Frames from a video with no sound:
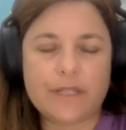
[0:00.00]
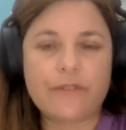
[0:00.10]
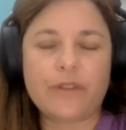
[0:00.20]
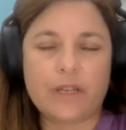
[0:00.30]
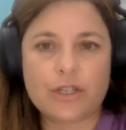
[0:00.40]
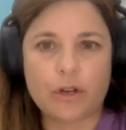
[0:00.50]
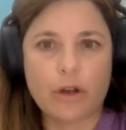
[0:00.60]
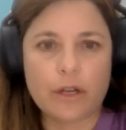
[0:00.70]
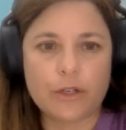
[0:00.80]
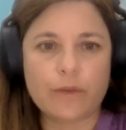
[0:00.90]
definition
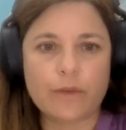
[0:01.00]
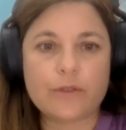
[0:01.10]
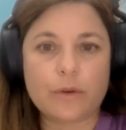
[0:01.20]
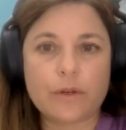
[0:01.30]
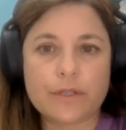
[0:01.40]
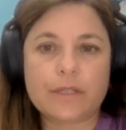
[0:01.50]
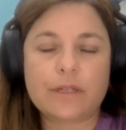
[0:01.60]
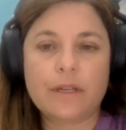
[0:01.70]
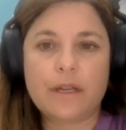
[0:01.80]
are under-resourced,